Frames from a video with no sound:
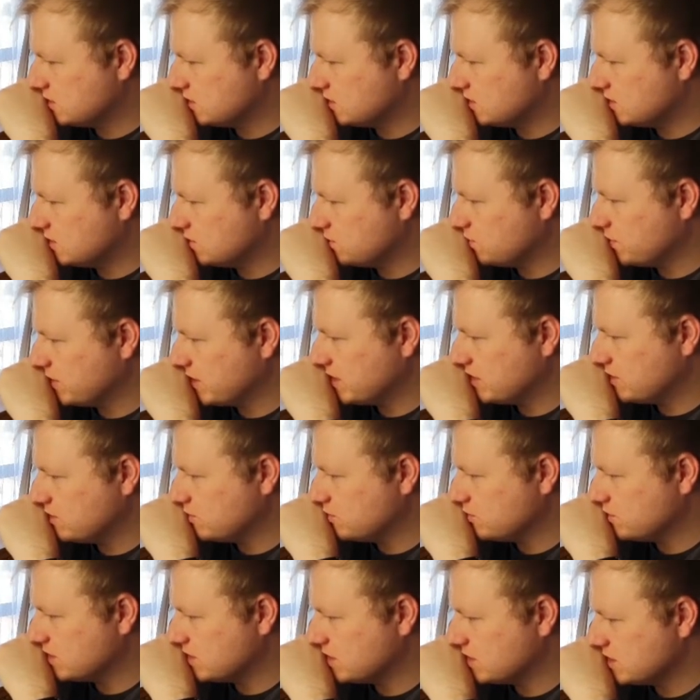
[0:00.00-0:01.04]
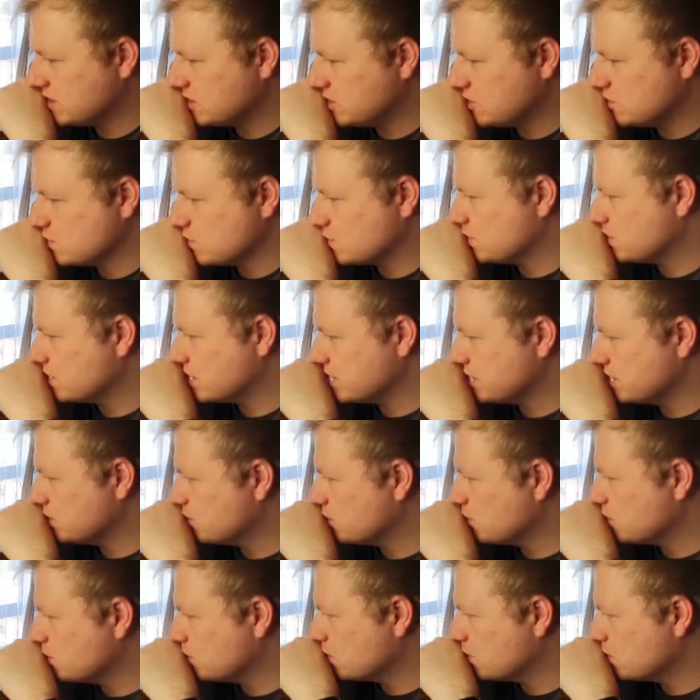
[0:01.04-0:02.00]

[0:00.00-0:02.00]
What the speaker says: where you would enjoy your